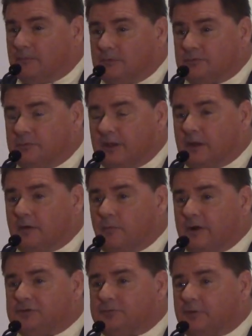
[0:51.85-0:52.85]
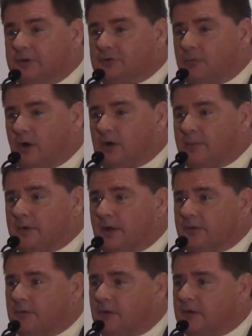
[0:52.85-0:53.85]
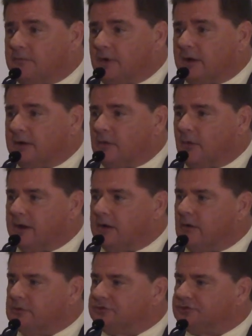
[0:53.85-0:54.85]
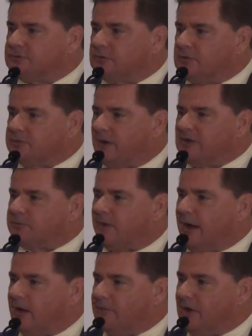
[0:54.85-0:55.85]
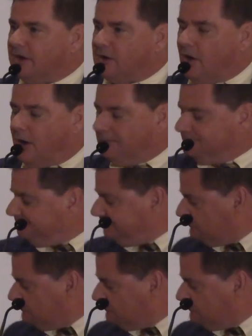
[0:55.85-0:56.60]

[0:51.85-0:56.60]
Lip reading: Speaking of which, please welcome another great friend and a great coach, Coach Brice Brown of Edna Karr.